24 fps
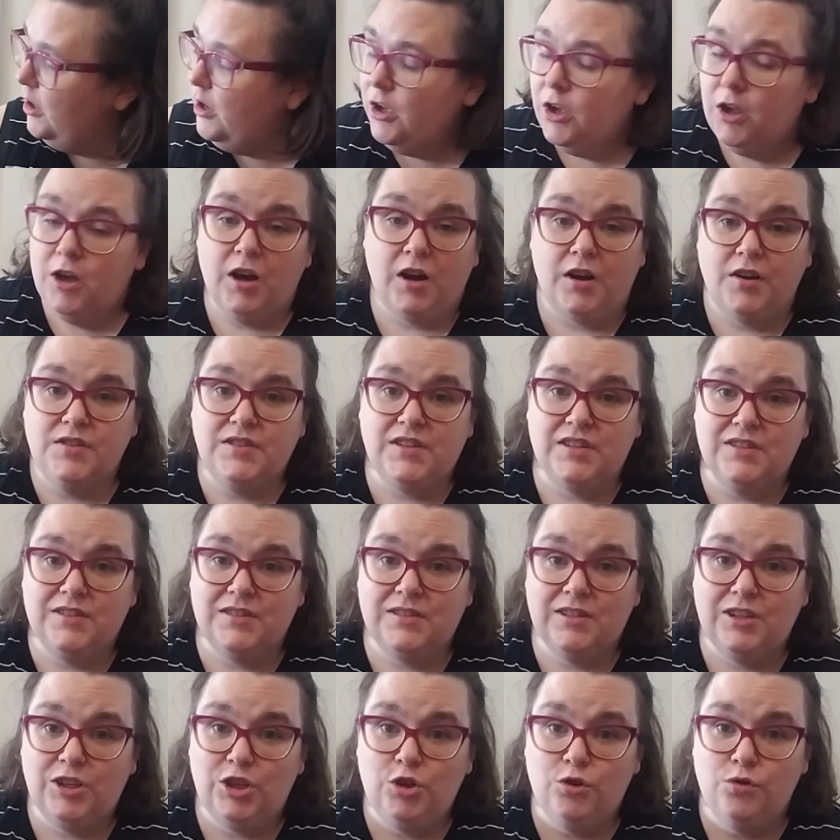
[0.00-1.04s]

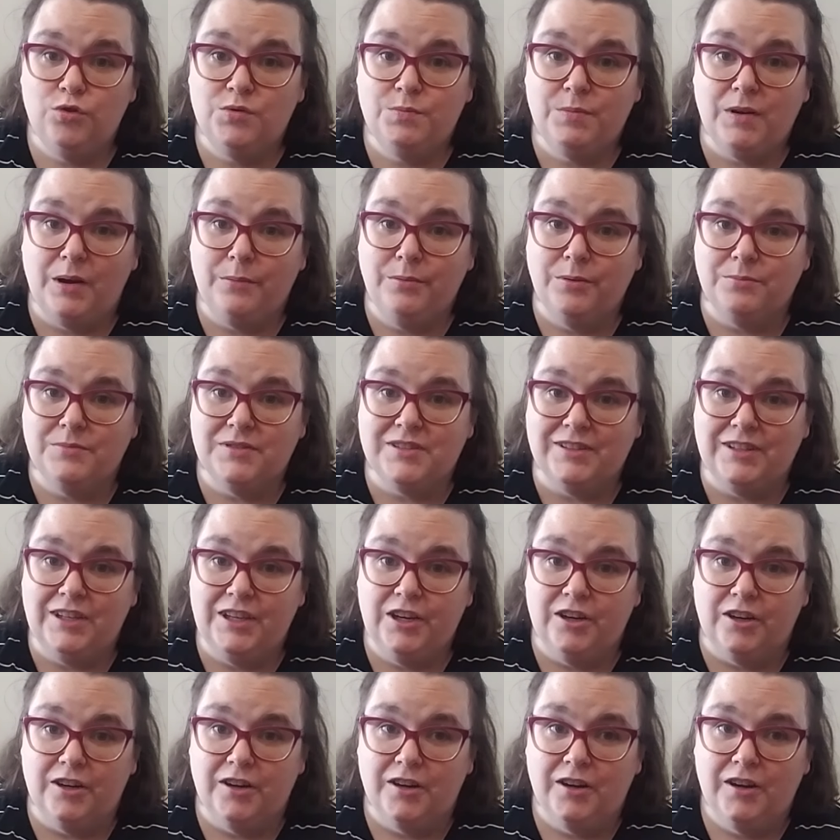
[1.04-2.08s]
causes huge problems
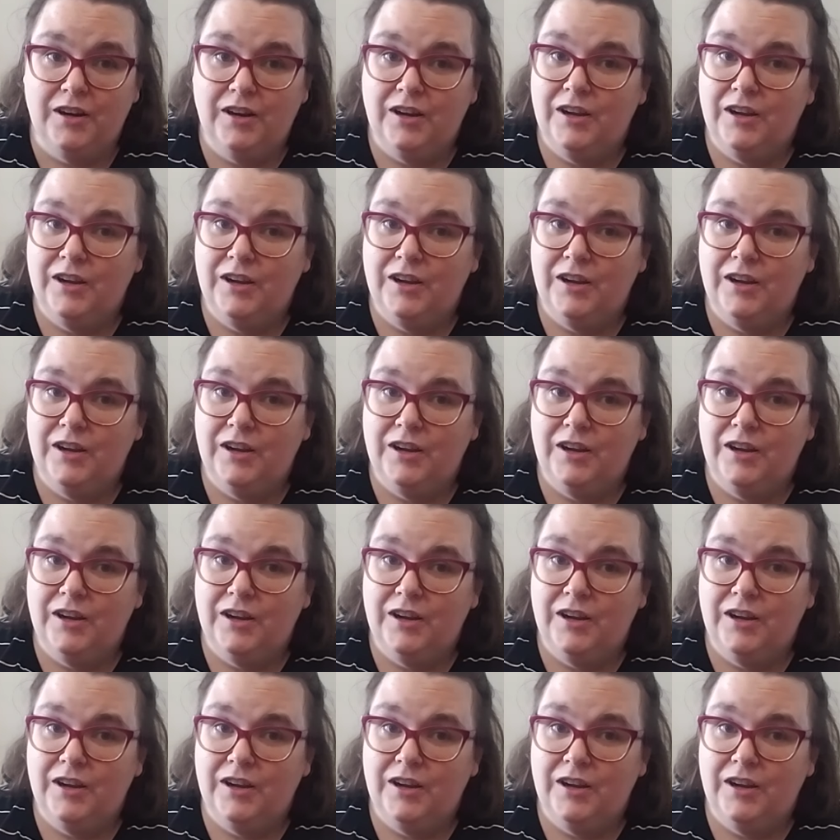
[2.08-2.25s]
later.